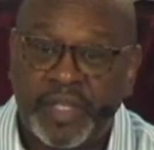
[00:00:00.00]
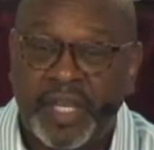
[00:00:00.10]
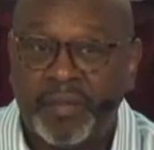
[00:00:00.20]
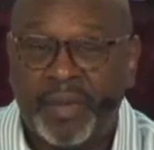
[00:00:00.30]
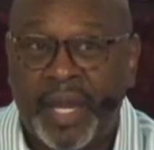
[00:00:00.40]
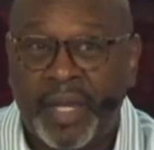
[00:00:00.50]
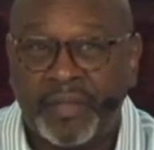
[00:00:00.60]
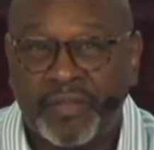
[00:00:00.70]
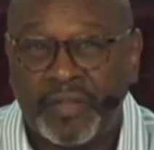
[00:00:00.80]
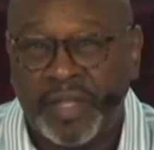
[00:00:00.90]
came back
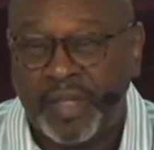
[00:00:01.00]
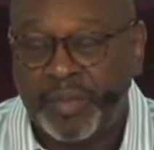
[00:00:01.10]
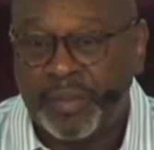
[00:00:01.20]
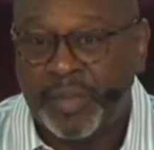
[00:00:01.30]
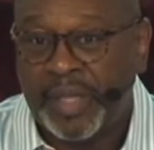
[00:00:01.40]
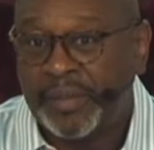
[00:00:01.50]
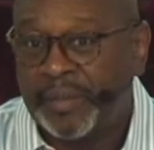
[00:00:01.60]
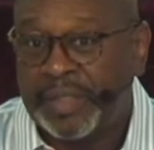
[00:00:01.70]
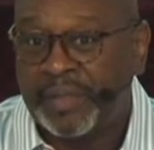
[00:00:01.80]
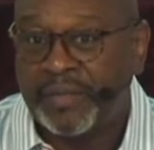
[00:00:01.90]
is a lot of people came to
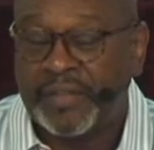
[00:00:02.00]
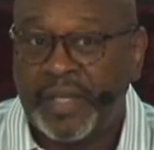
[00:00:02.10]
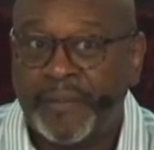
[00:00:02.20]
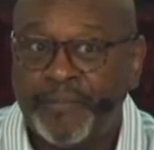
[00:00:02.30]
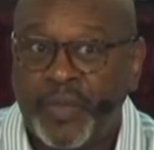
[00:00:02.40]
me and said,